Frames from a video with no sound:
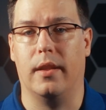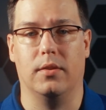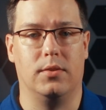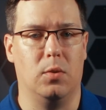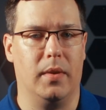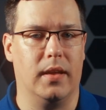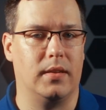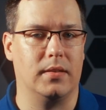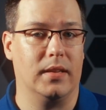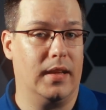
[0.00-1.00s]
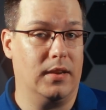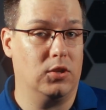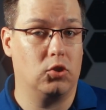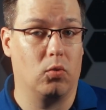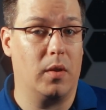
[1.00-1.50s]
and assuming it doesn't get
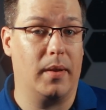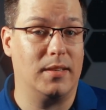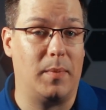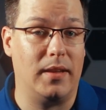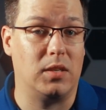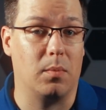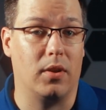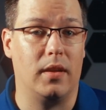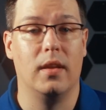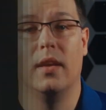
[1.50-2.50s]
destroyed by space debris,